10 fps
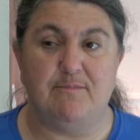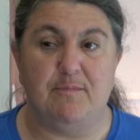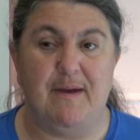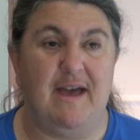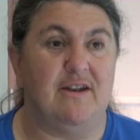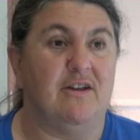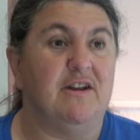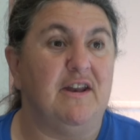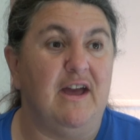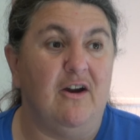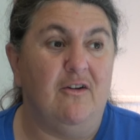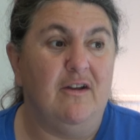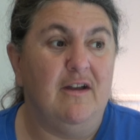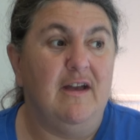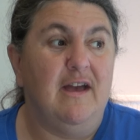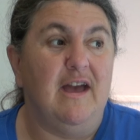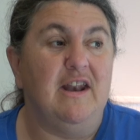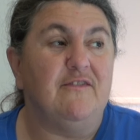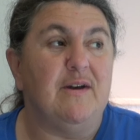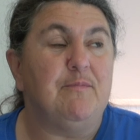pan on it now. And
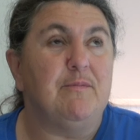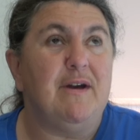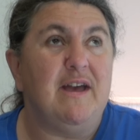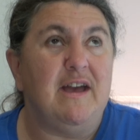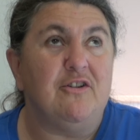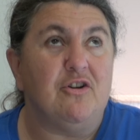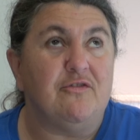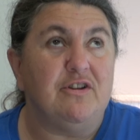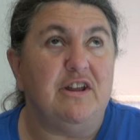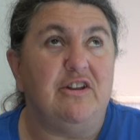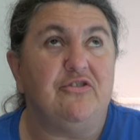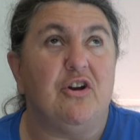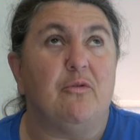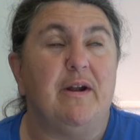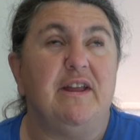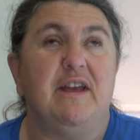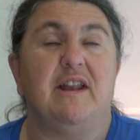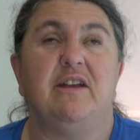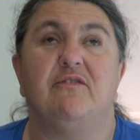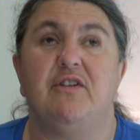if I put my hand over it, it is already
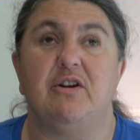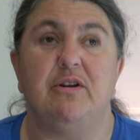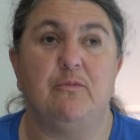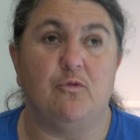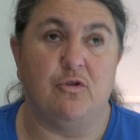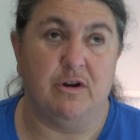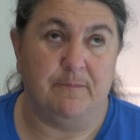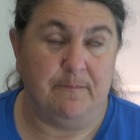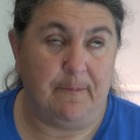getting very warm.